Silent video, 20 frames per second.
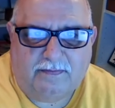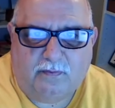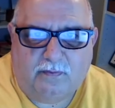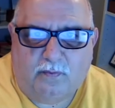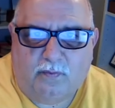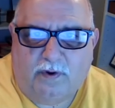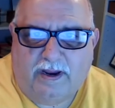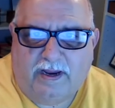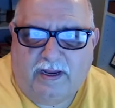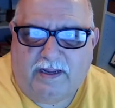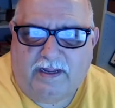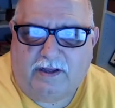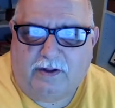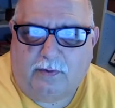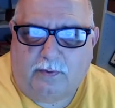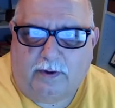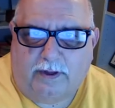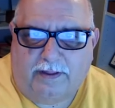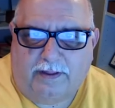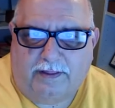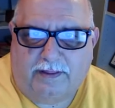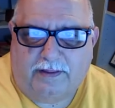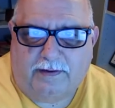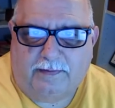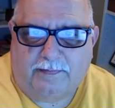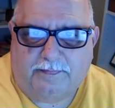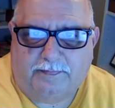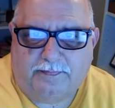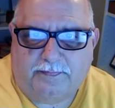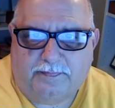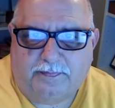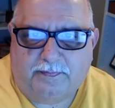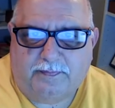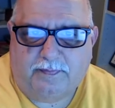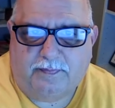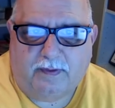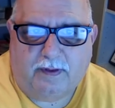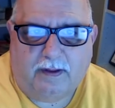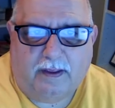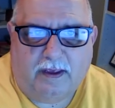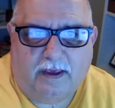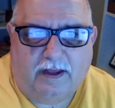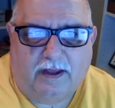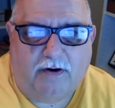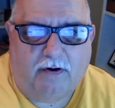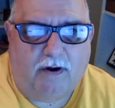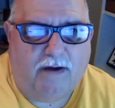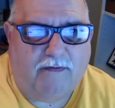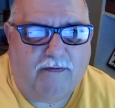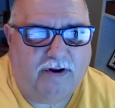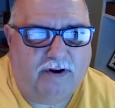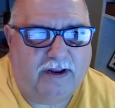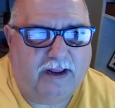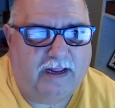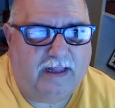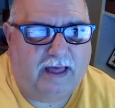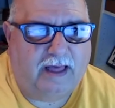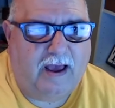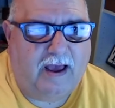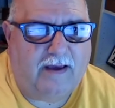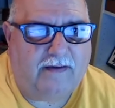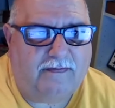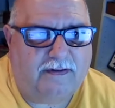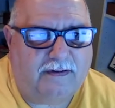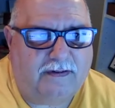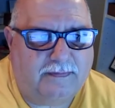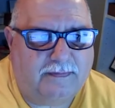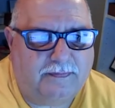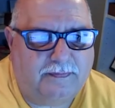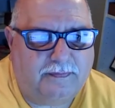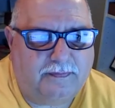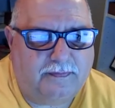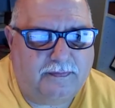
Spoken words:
we deal with in our everyday lives.